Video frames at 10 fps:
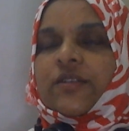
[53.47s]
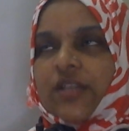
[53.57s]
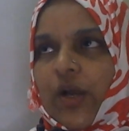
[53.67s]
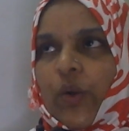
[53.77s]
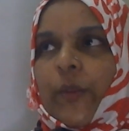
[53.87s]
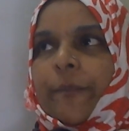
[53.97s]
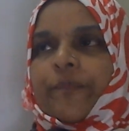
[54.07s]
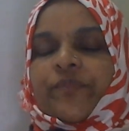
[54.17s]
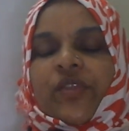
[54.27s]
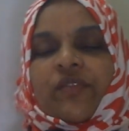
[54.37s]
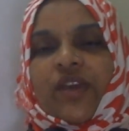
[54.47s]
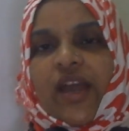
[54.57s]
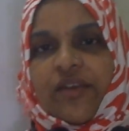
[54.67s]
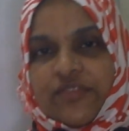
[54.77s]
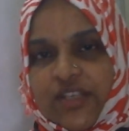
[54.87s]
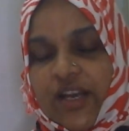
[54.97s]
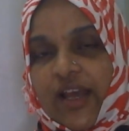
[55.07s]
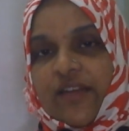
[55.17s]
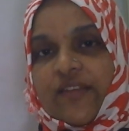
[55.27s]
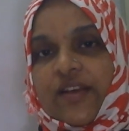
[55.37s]
Now, we have
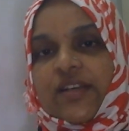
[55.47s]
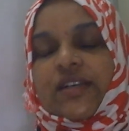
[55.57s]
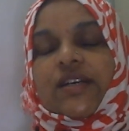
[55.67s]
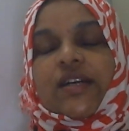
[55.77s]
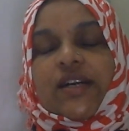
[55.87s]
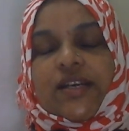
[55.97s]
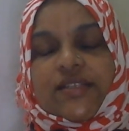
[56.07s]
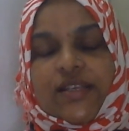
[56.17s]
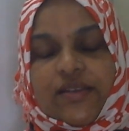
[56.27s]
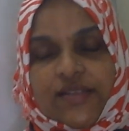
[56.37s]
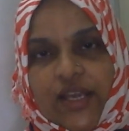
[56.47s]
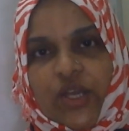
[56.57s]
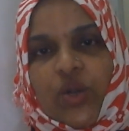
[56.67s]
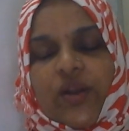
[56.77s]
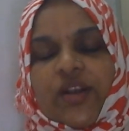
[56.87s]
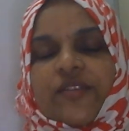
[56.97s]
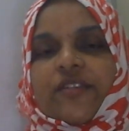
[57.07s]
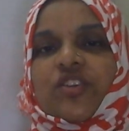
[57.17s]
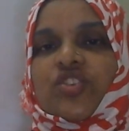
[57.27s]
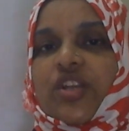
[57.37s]
derived as a second order
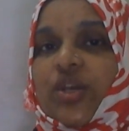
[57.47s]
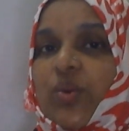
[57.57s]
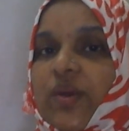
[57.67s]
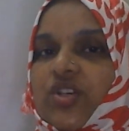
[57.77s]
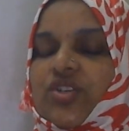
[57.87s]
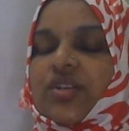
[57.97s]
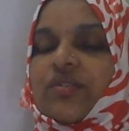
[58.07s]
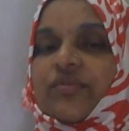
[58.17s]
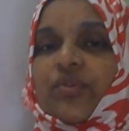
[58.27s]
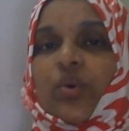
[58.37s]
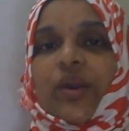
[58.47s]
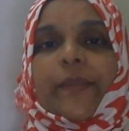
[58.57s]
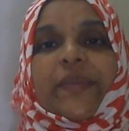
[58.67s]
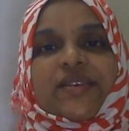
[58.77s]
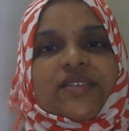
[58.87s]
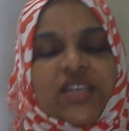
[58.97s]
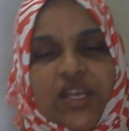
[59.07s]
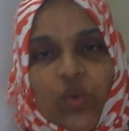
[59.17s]
differential equation for representing